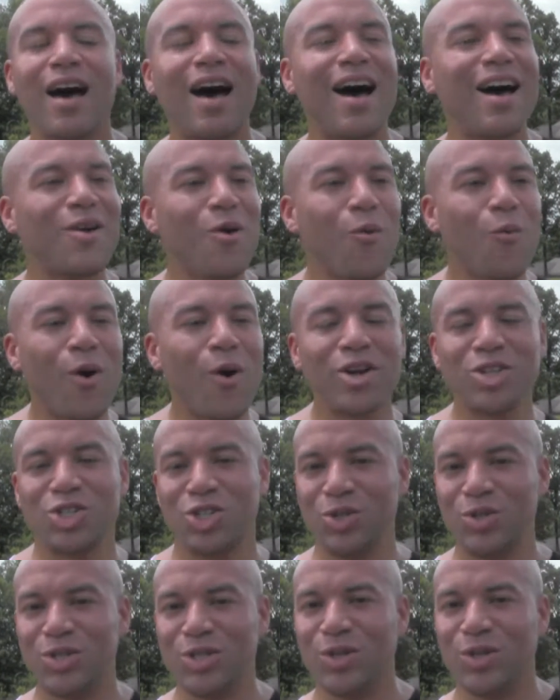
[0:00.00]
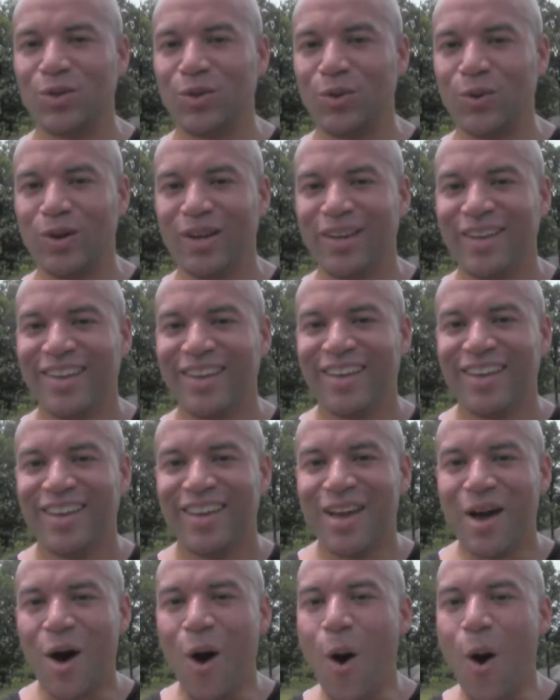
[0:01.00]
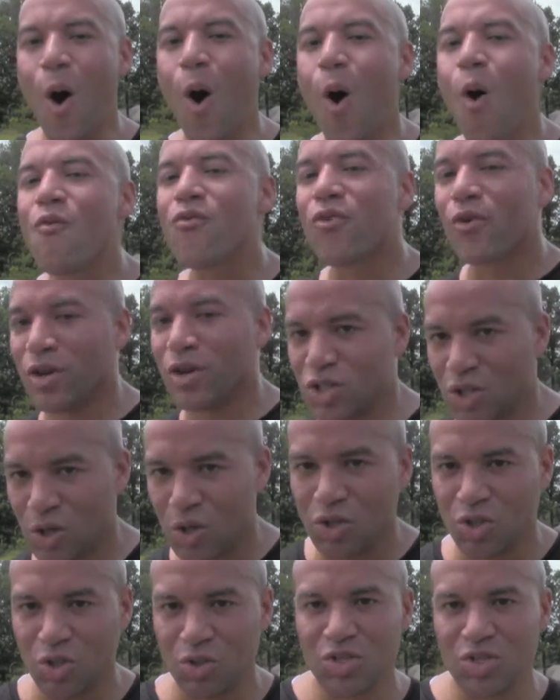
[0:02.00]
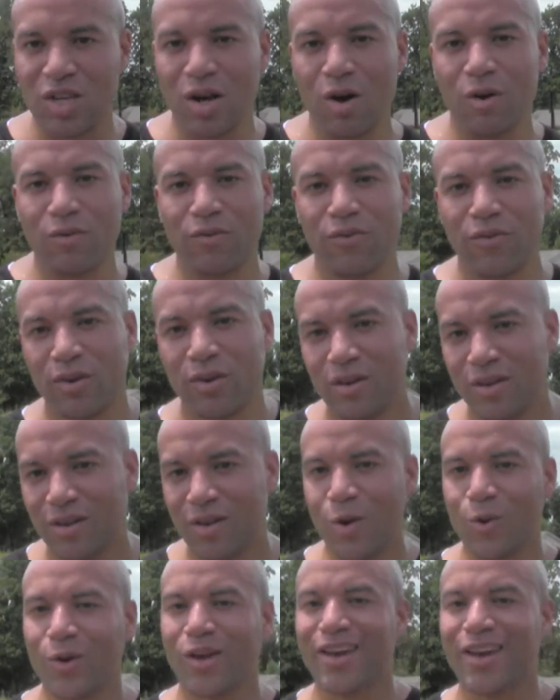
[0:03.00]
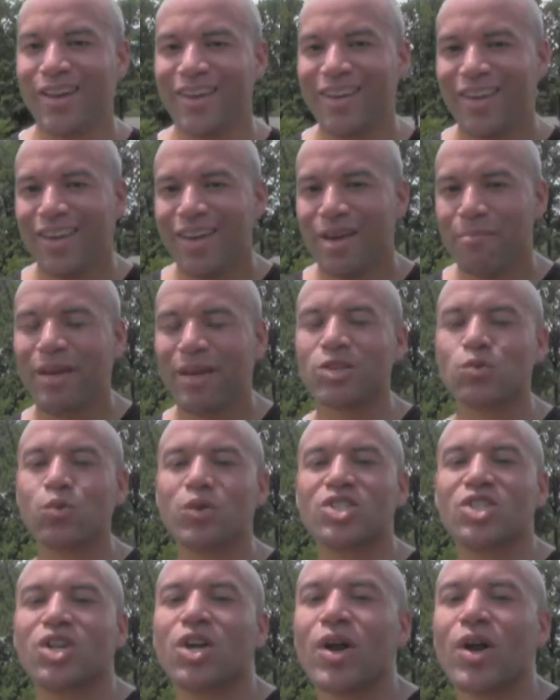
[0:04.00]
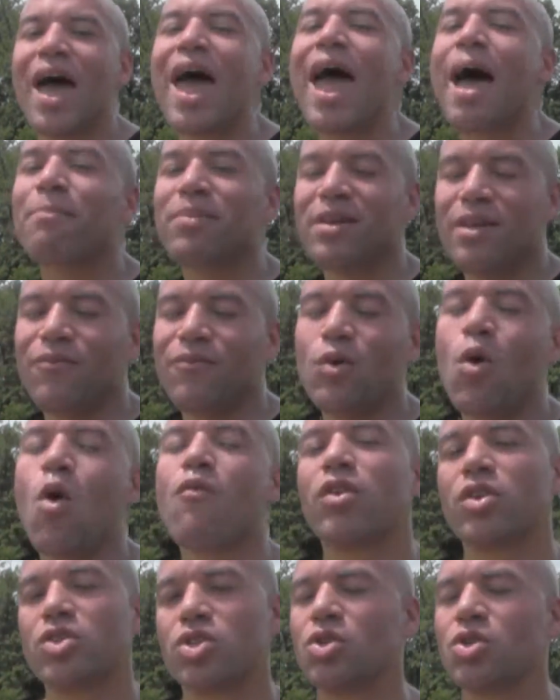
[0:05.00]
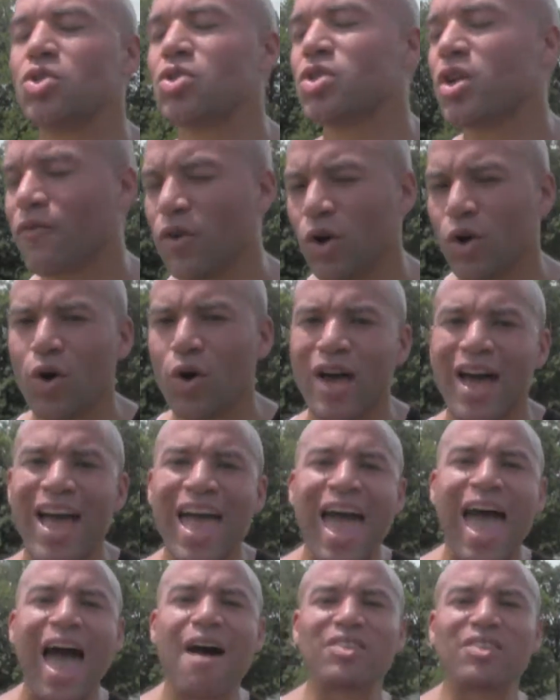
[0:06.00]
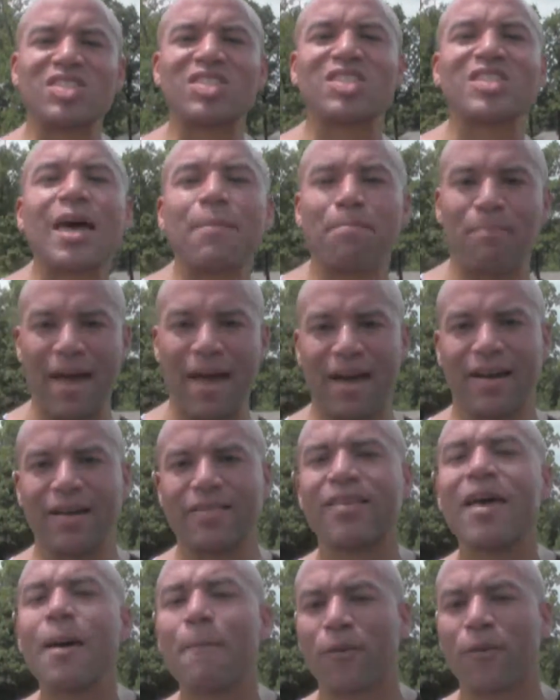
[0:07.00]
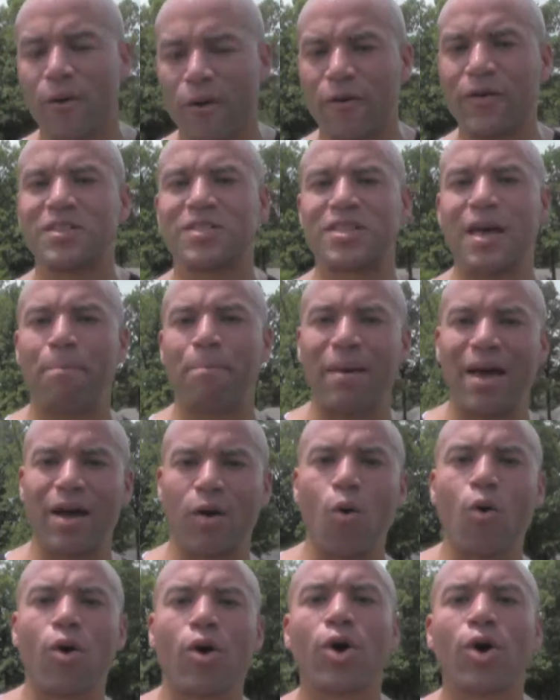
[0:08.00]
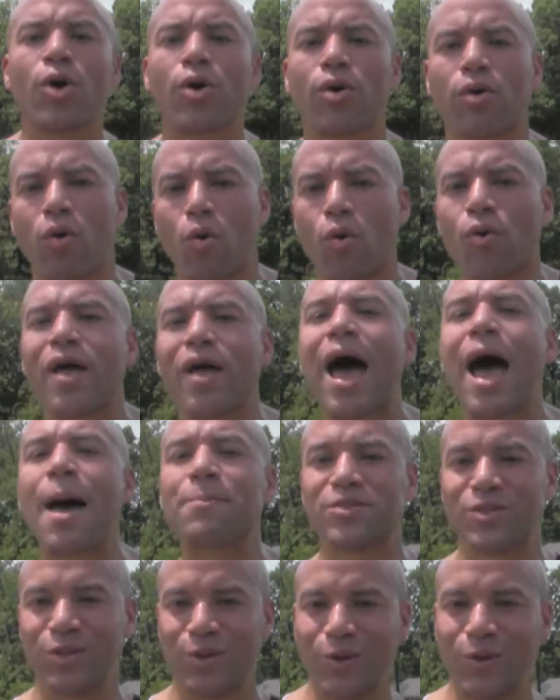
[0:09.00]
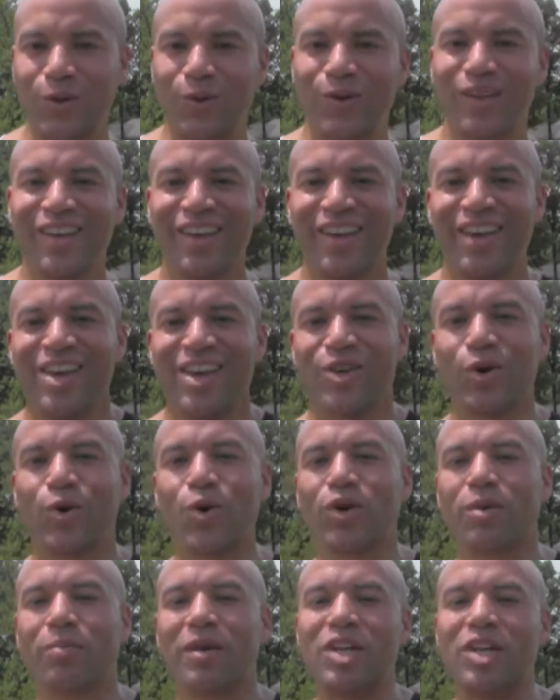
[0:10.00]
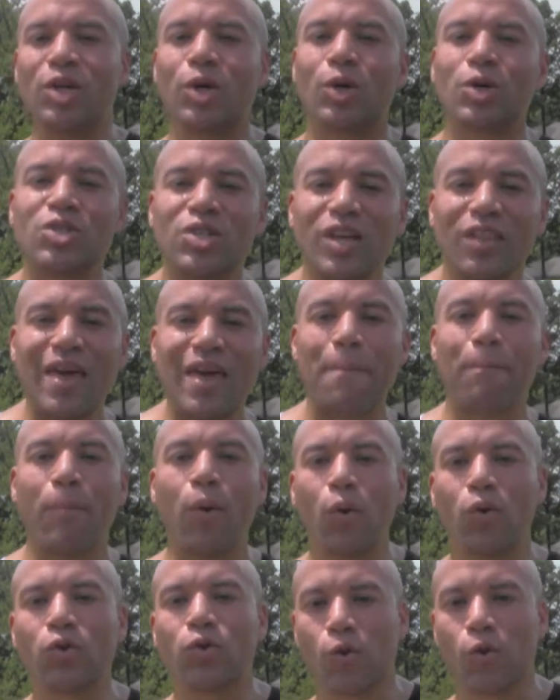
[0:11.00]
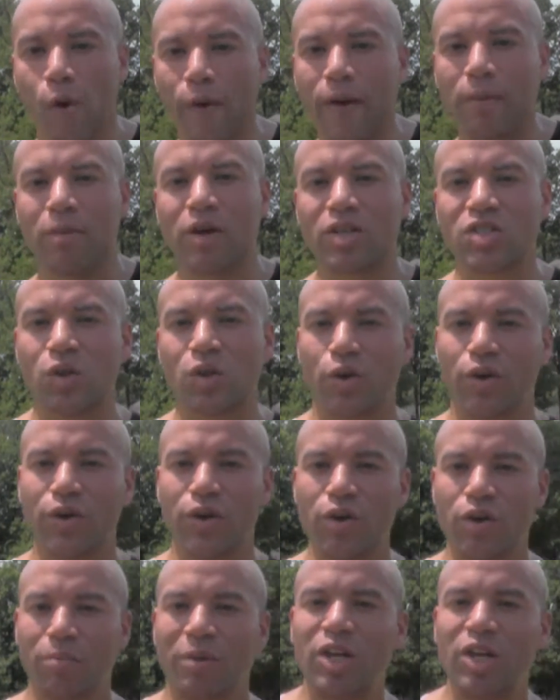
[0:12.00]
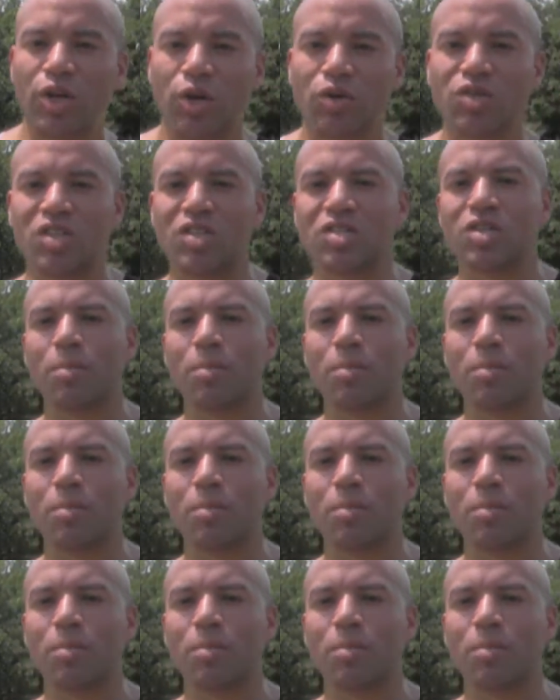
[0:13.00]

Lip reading: I don't want you to overexert yourself, okay? Because what's going to happen if you overexert yourself, you're going to have a setback, a temporary setback or a hurdle or an obstacle. You're going to be nursing that pulled groin muscle, or you're going to be nursing